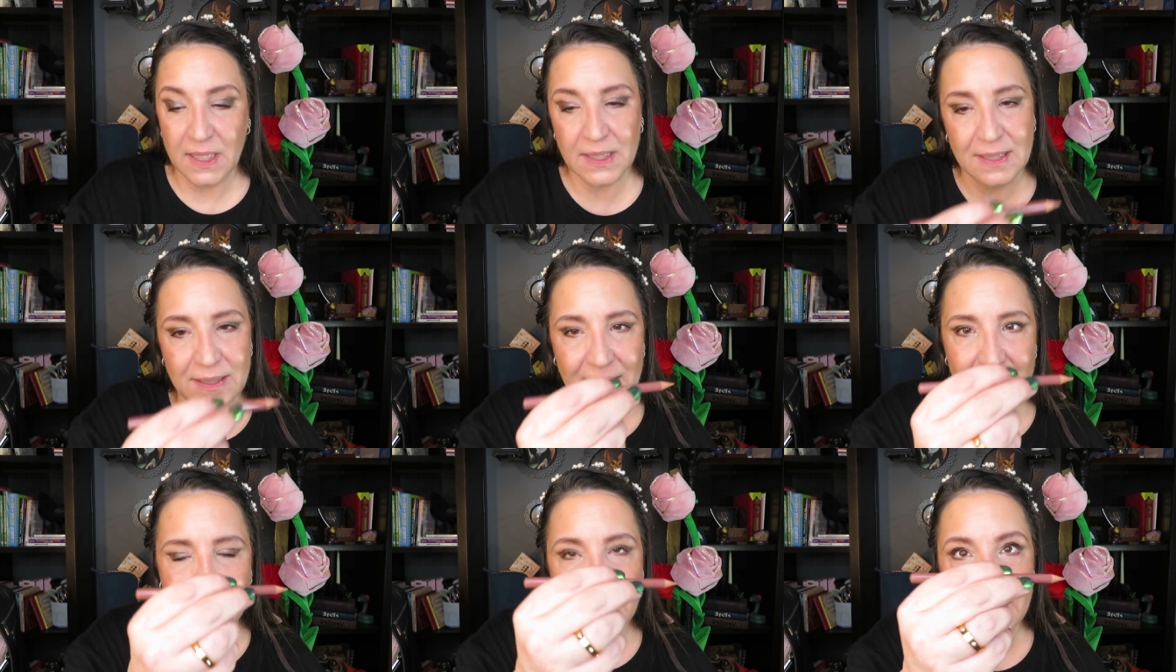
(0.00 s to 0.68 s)

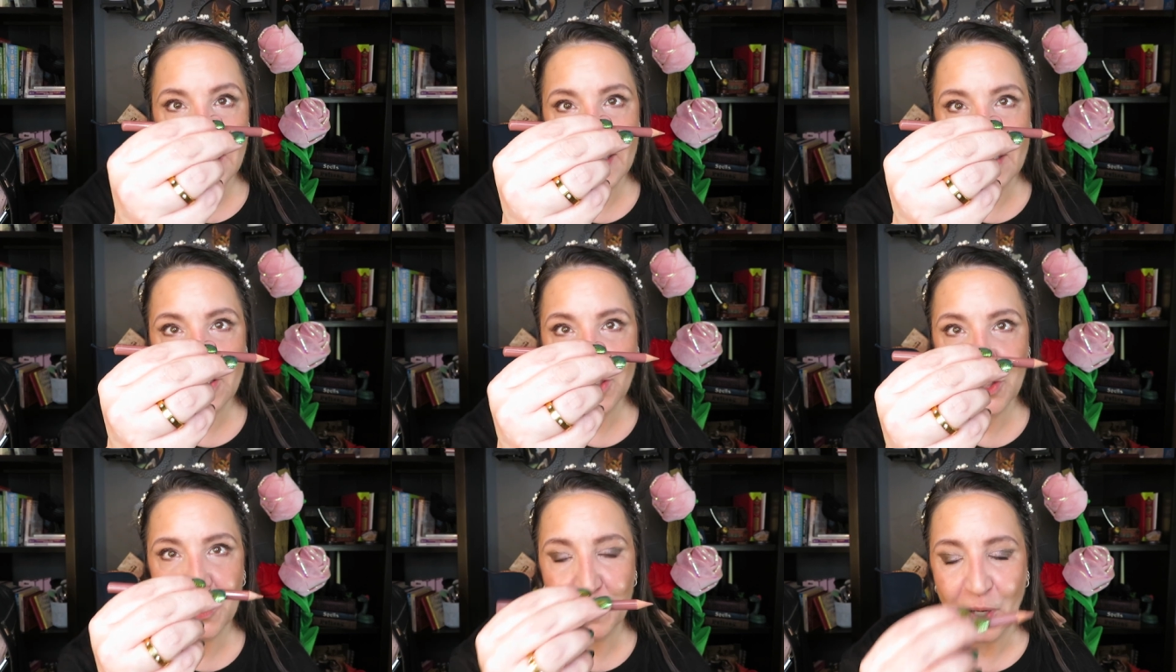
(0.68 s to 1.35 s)
It's, it's a little
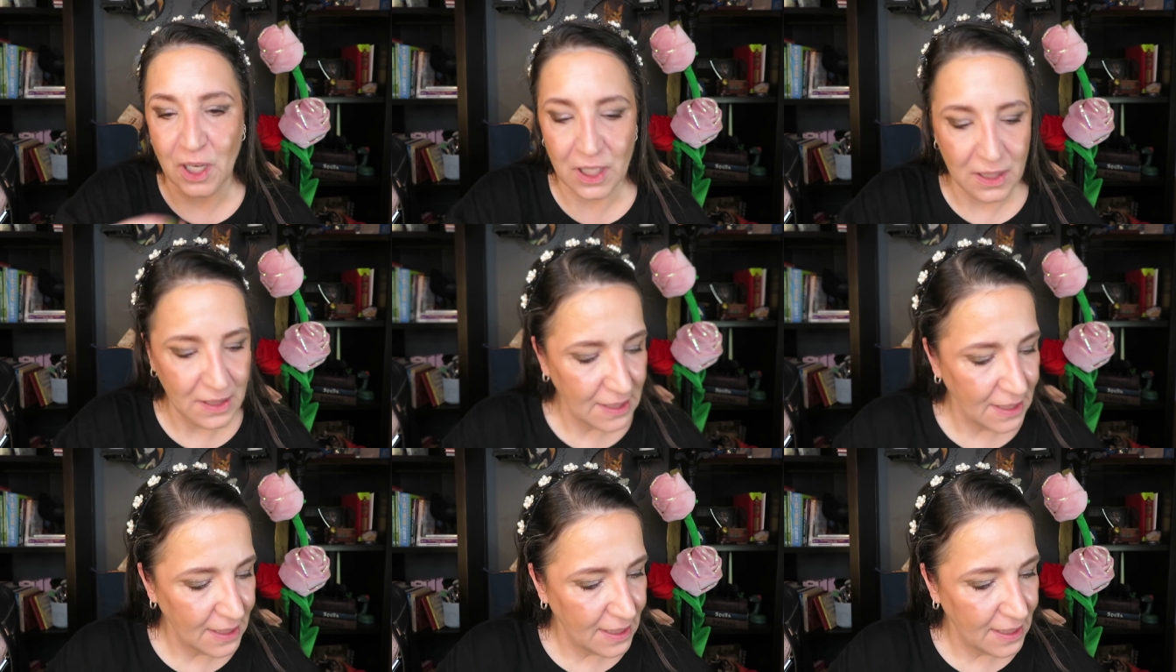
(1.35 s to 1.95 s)
small.